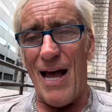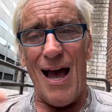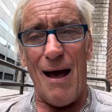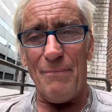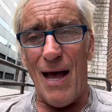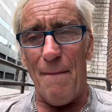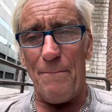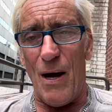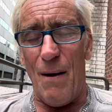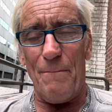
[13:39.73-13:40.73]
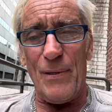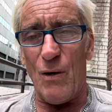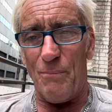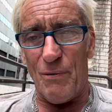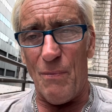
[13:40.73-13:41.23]
not pumping
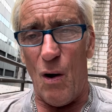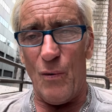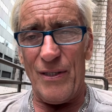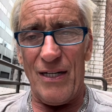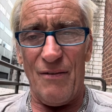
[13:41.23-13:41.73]
or promoting it.